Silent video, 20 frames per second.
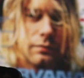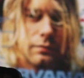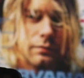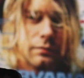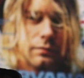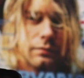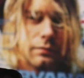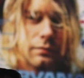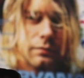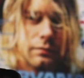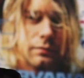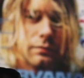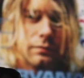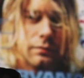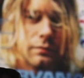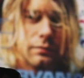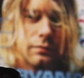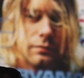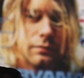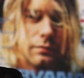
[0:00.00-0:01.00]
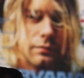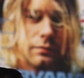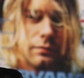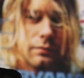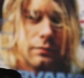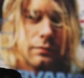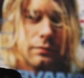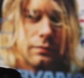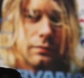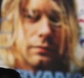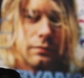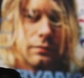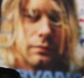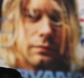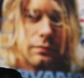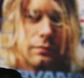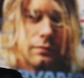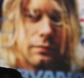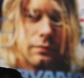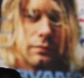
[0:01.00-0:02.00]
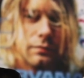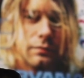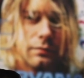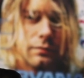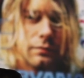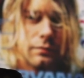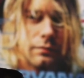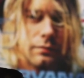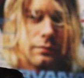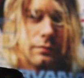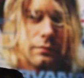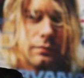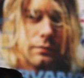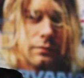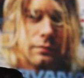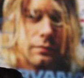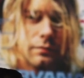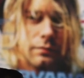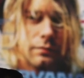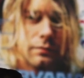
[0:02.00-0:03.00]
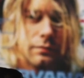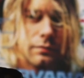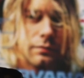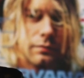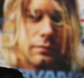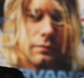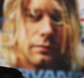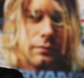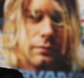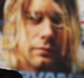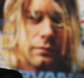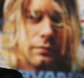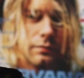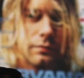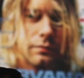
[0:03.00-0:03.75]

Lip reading: This person isn't speaking.